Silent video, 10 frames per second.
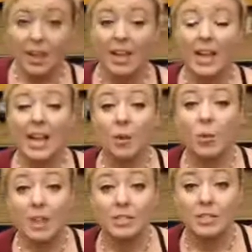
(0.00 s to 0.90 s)
It
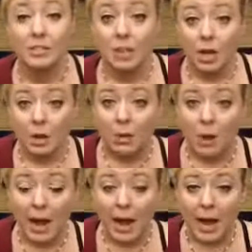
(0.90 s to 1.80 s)
went so
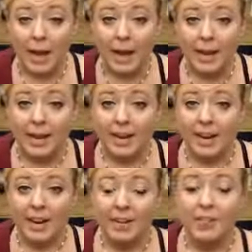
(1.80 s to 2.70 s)
high
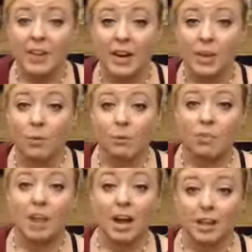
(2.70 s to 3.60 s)
that it
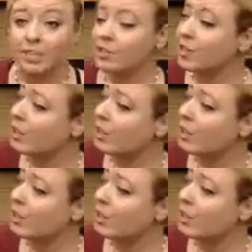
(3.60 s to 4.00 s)
touched the